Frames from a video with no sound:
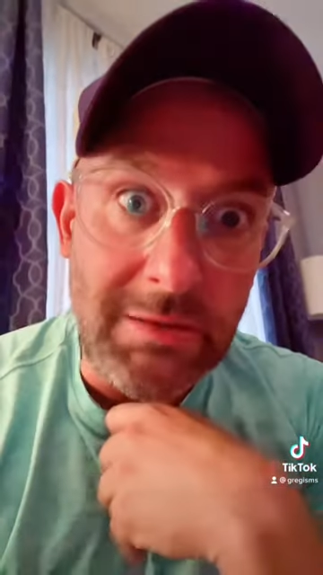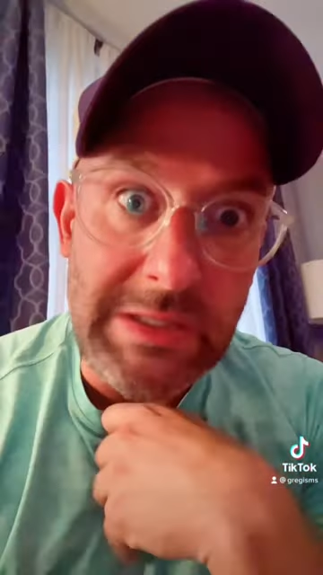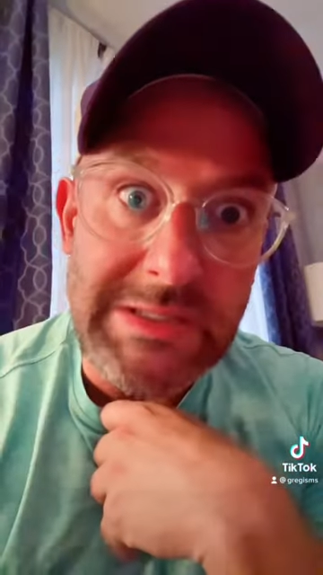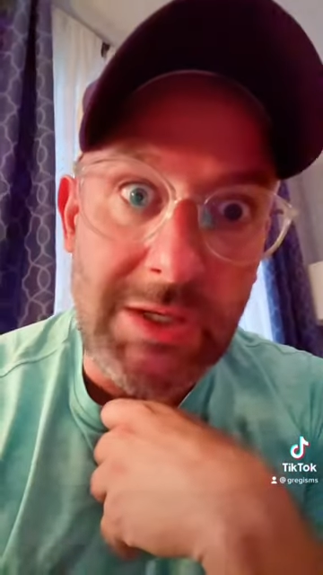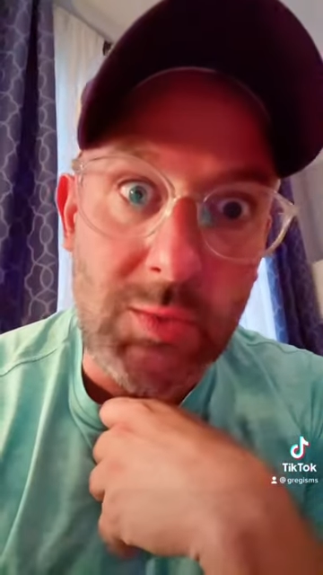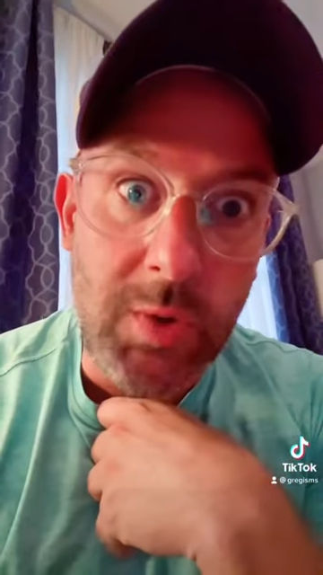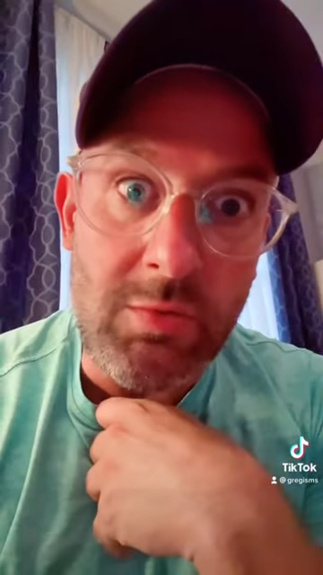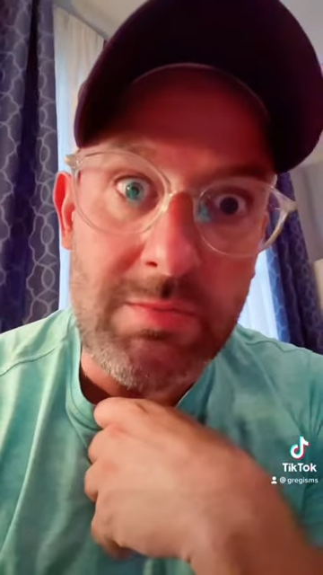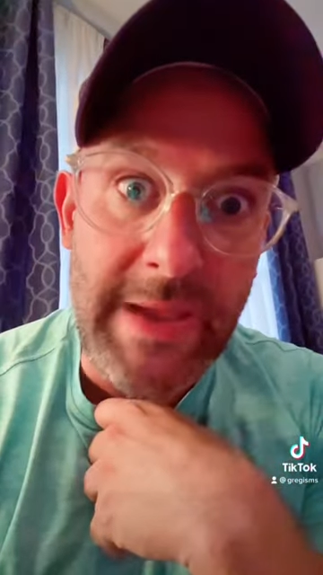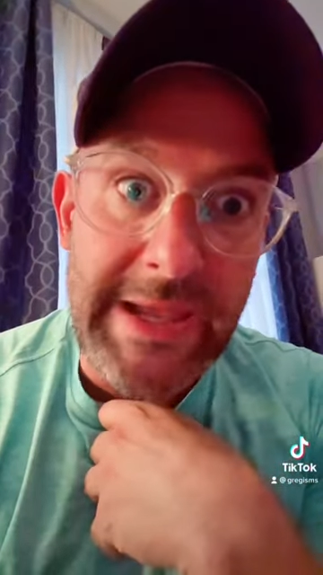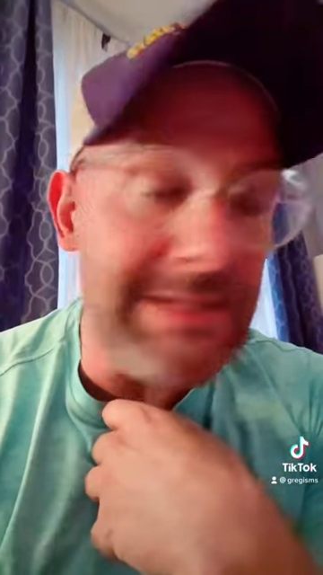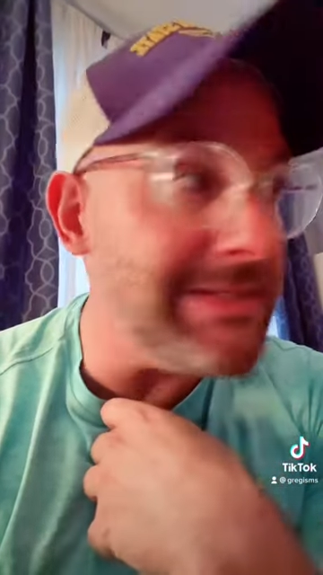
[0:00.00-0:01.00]
is a grown
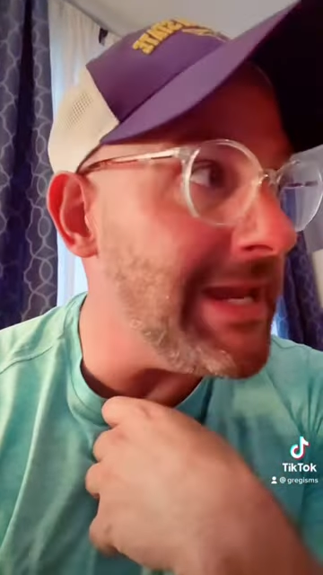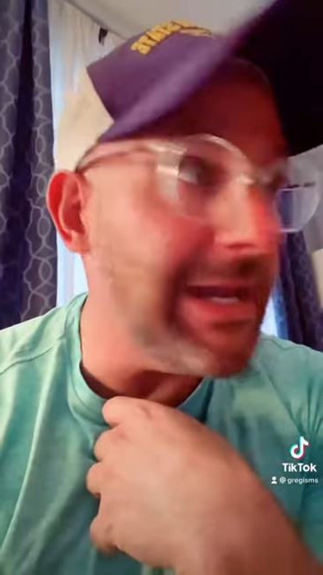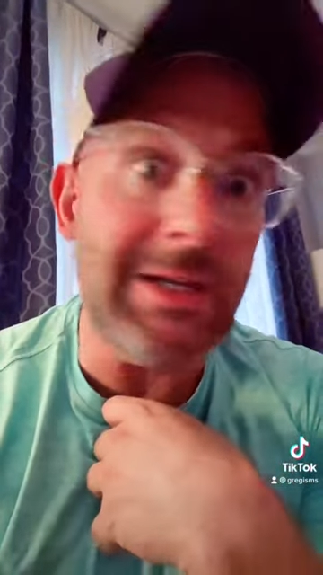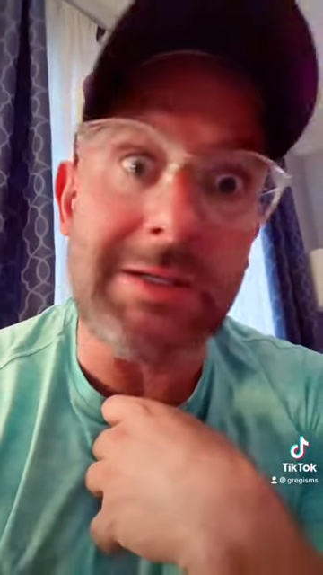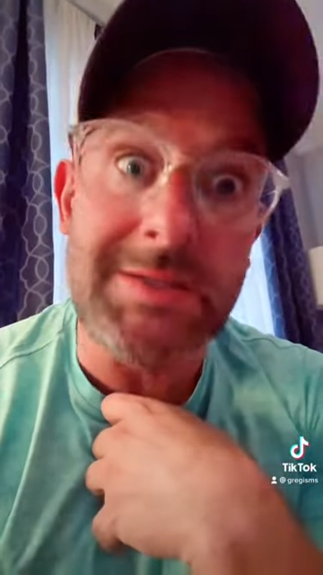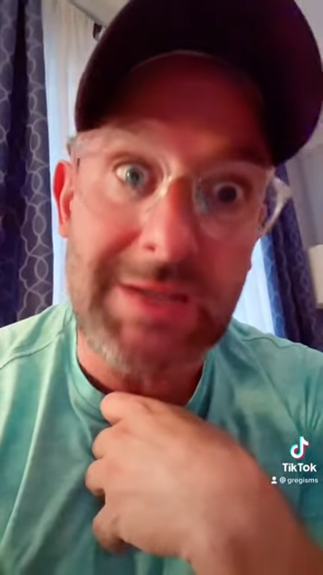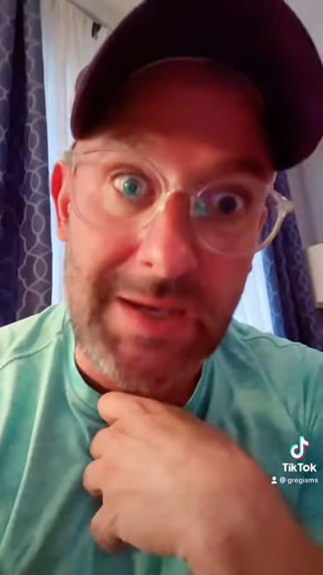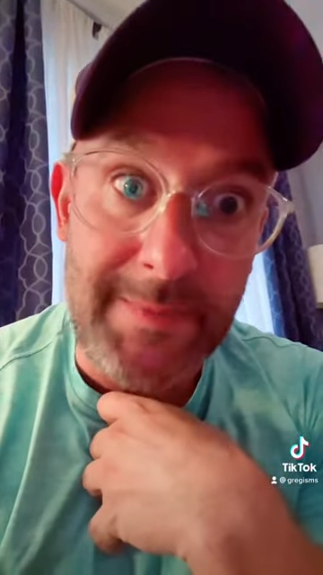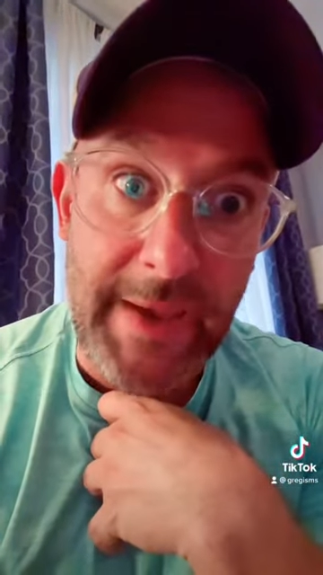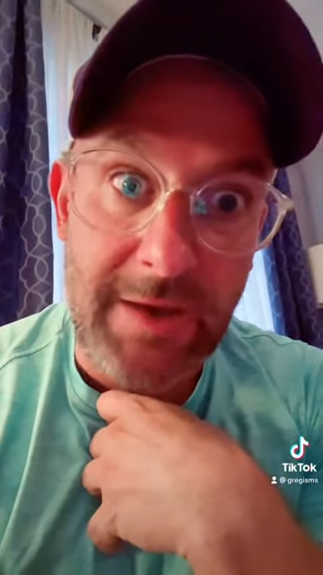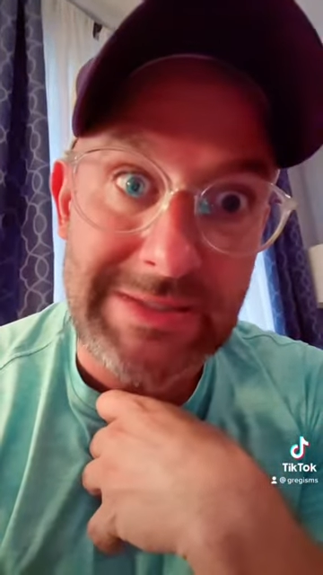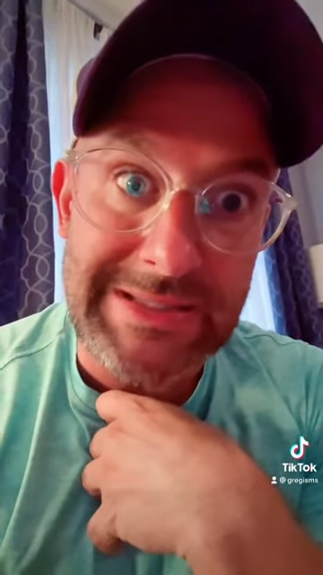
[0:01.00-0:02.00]
man taking a dump
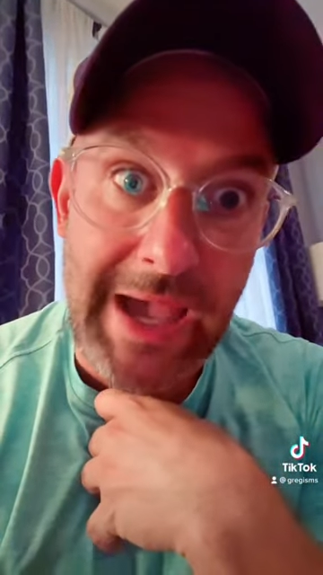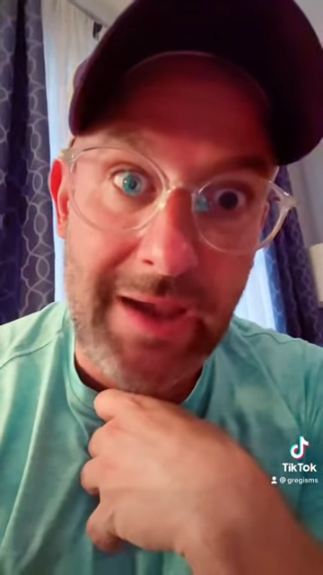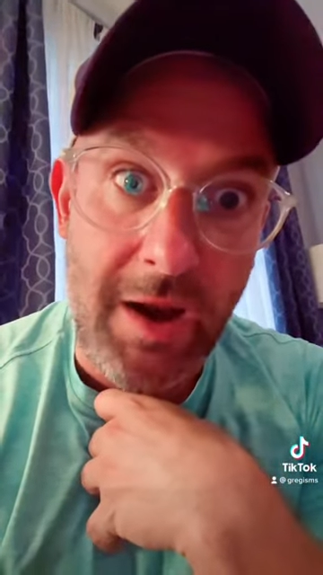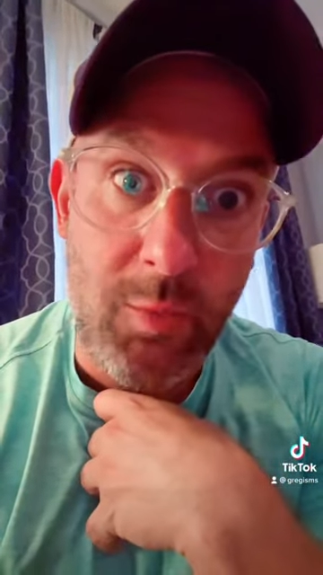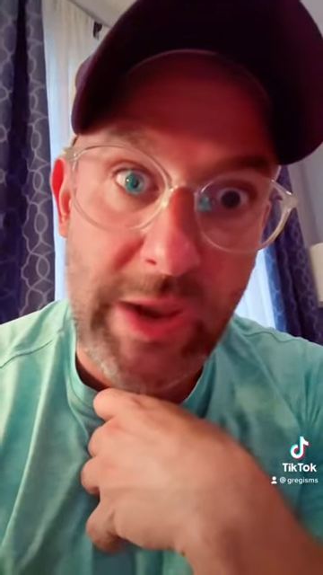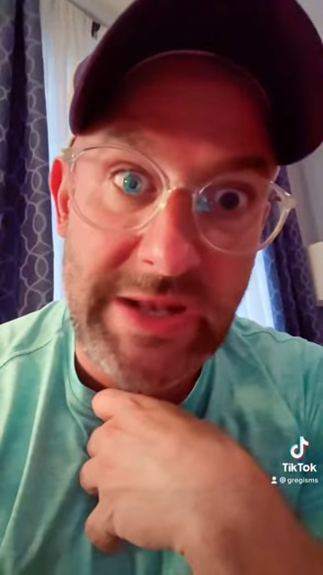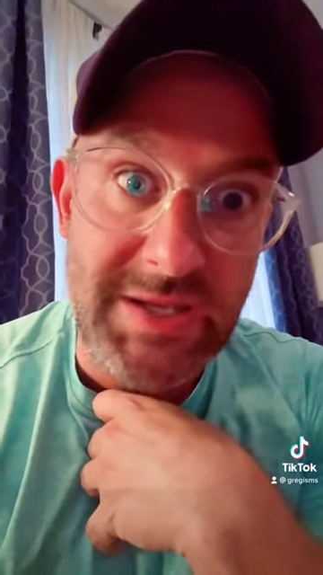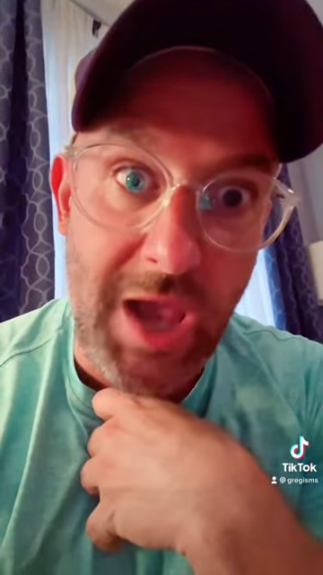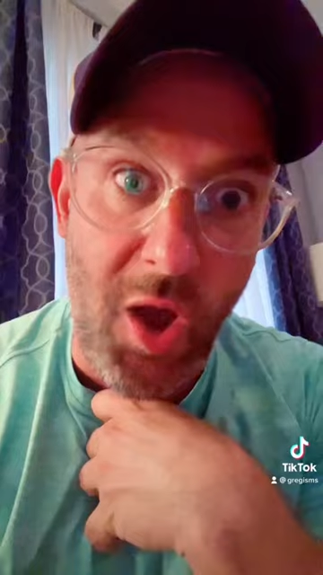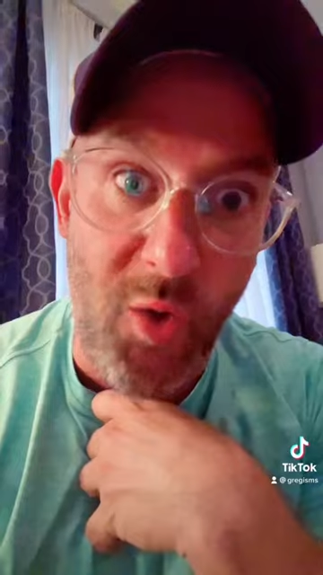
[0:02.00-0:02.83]
outside our window.